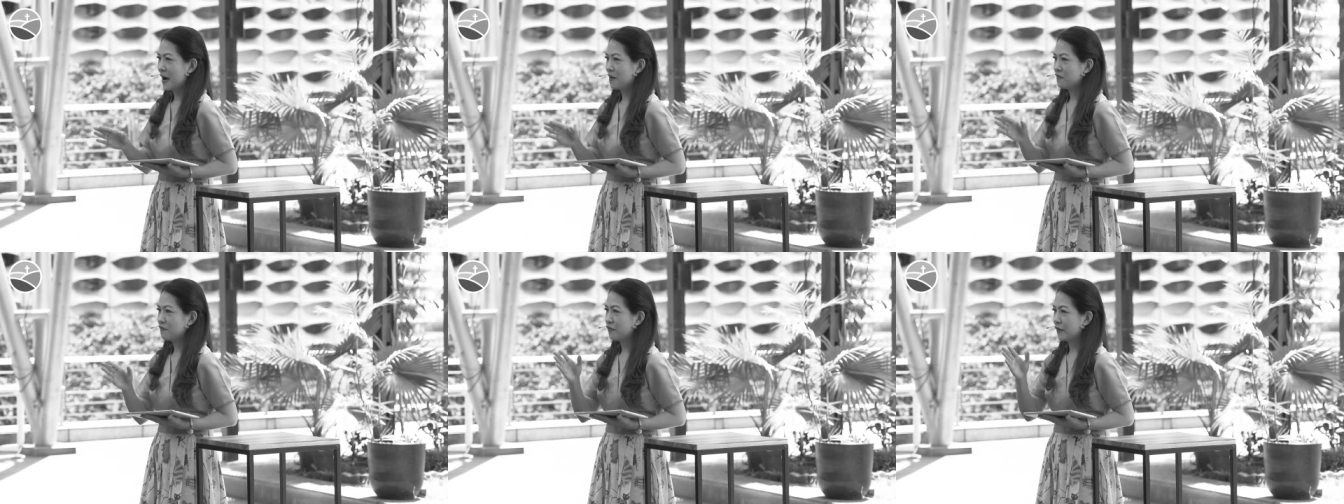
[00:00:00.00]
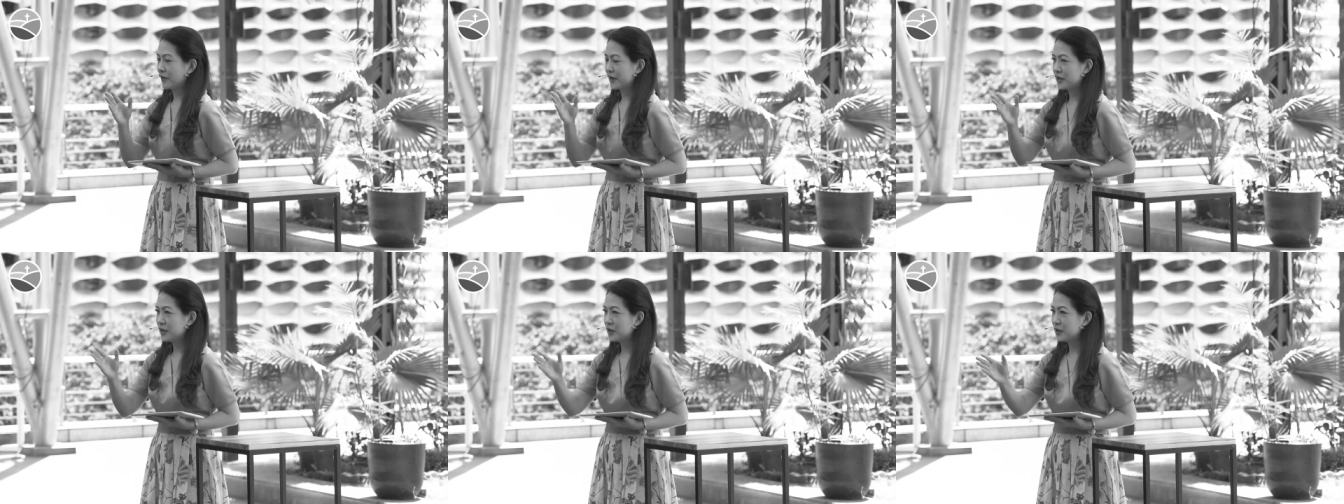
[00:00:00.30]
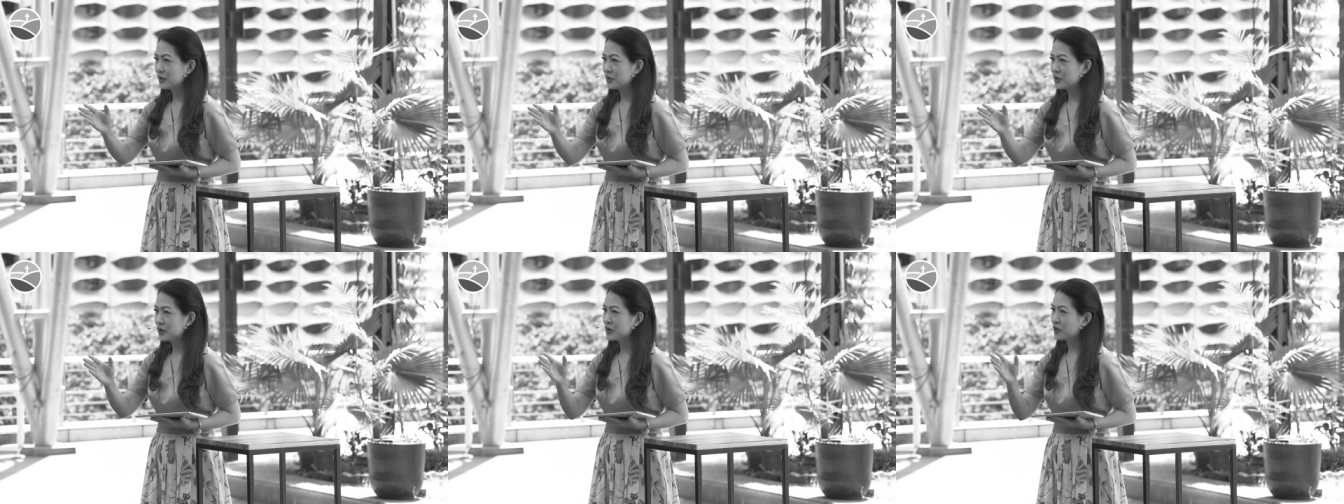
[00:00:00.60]
for
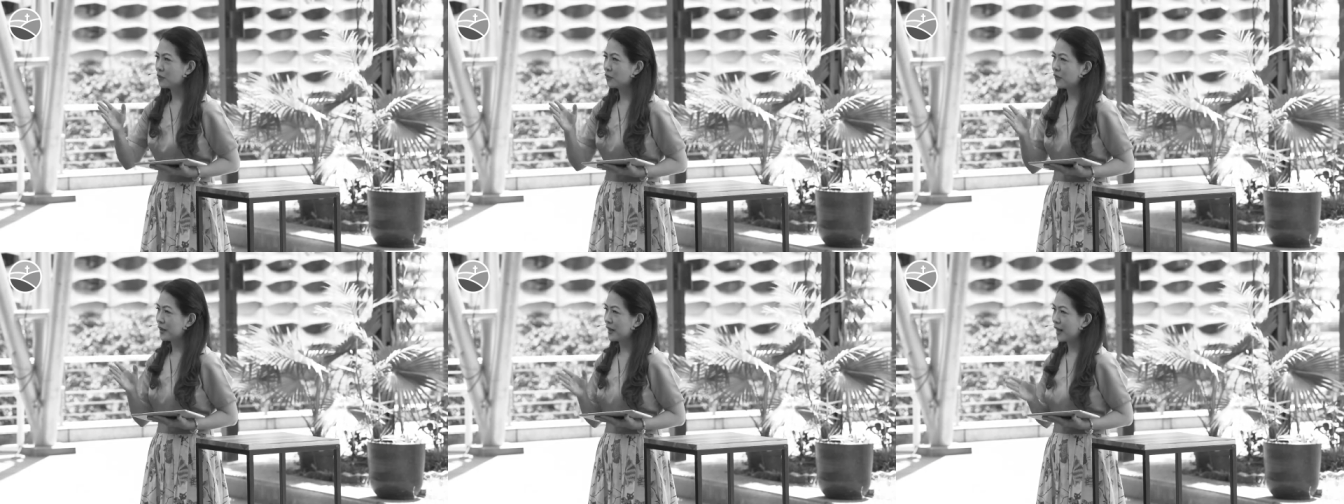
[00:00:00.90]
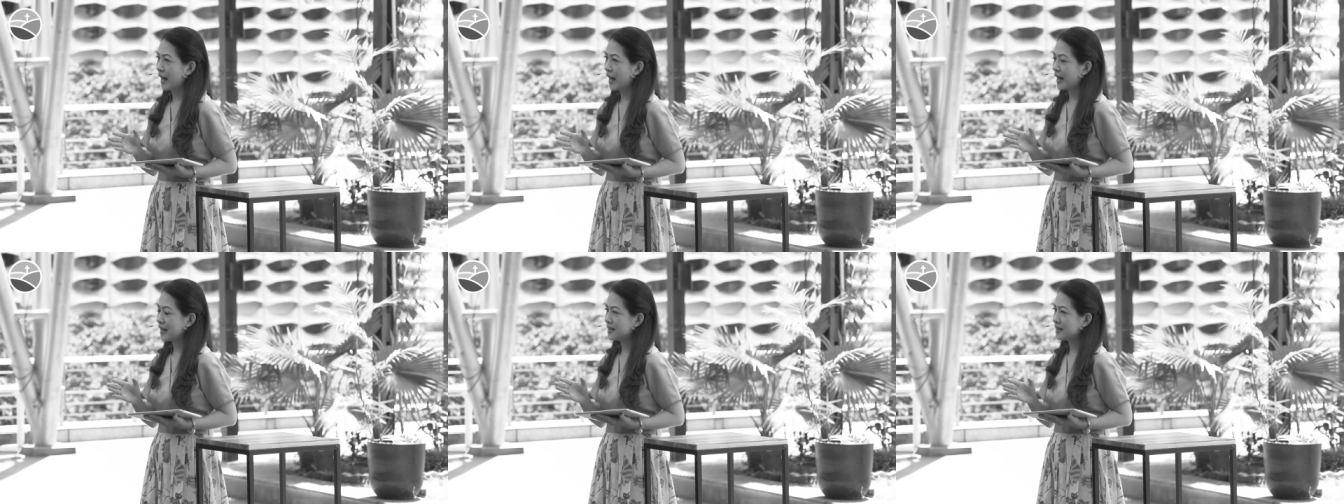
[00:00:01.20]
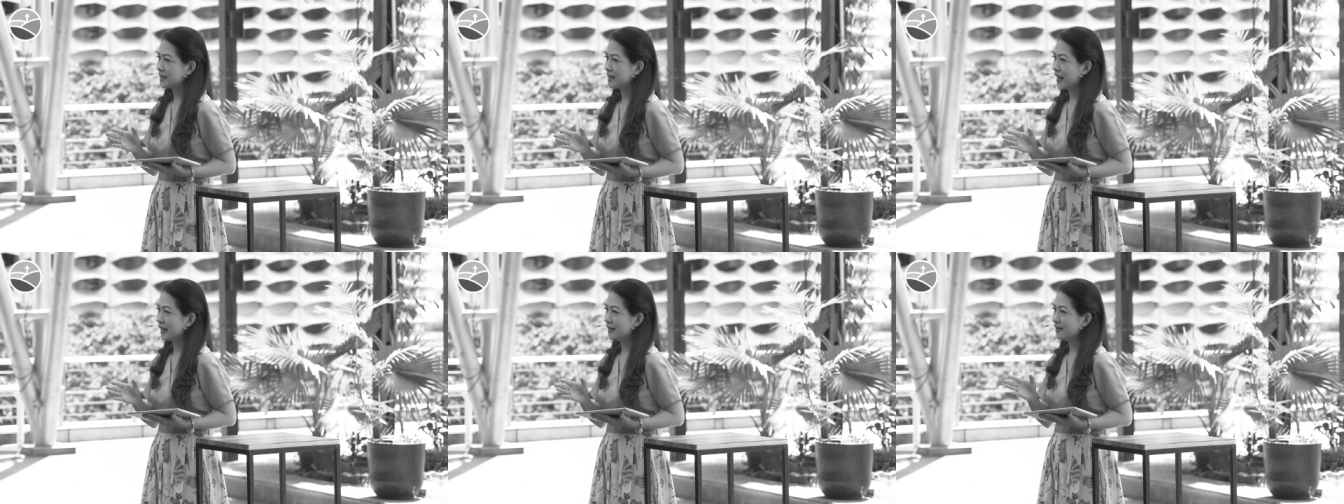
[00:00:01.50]
you to
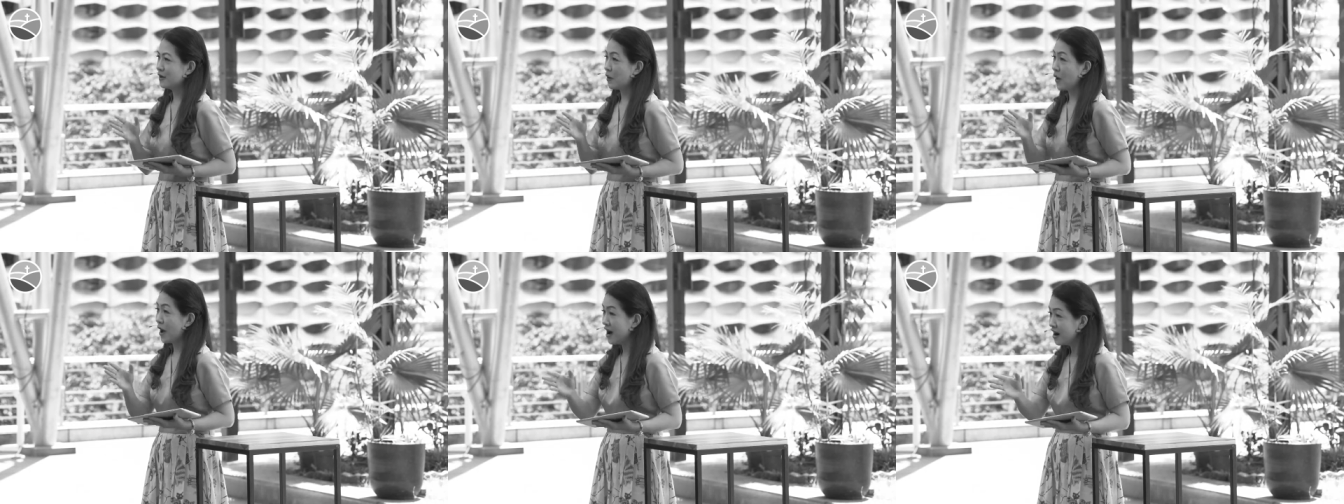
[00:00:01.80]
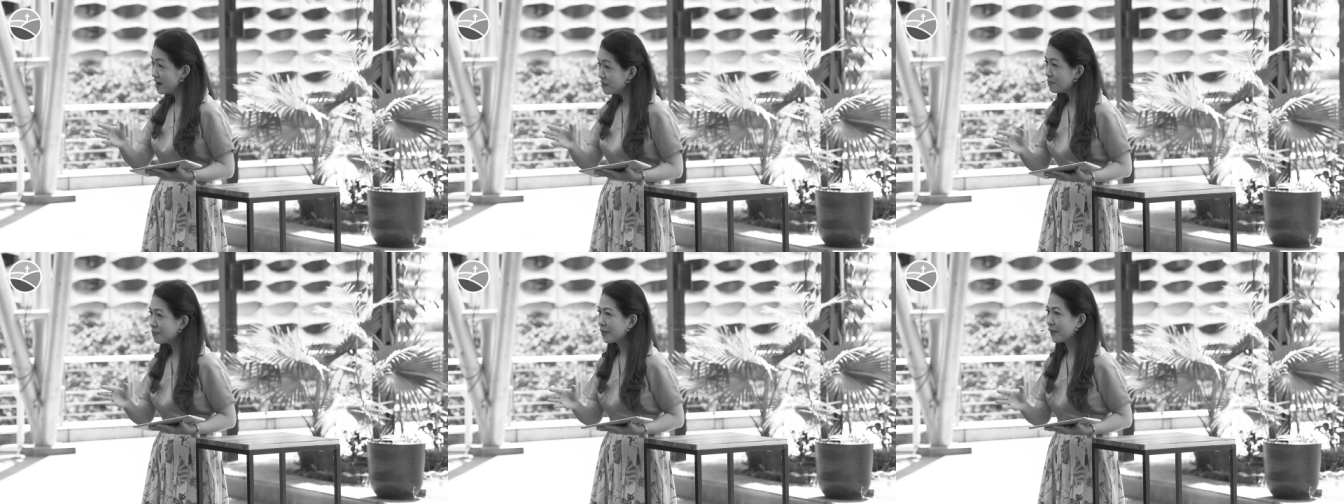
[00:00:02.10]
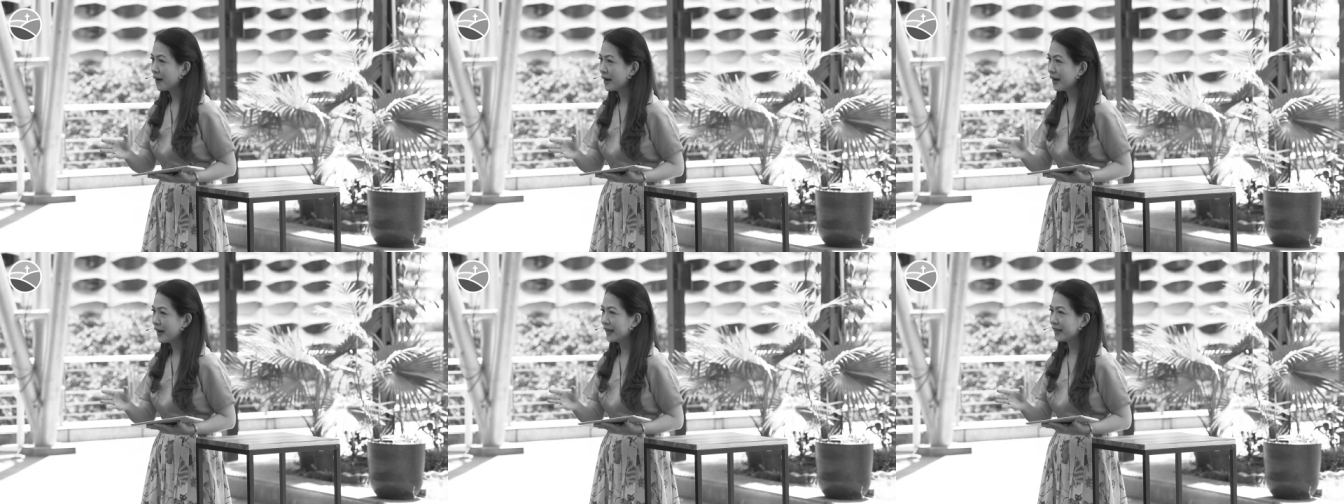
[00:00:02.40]
realize that you have
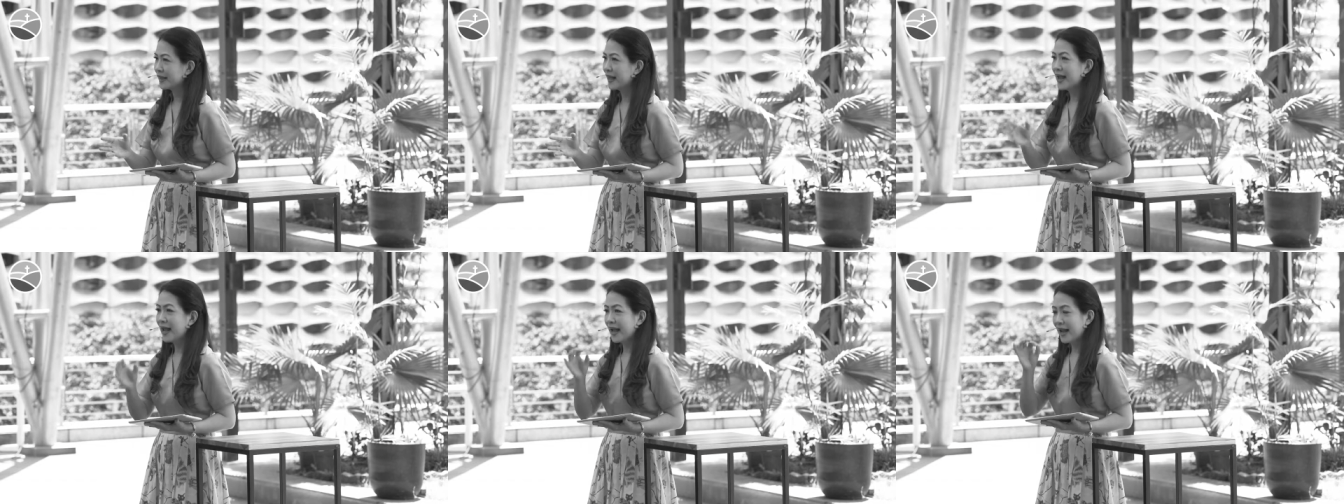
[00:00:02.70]
pride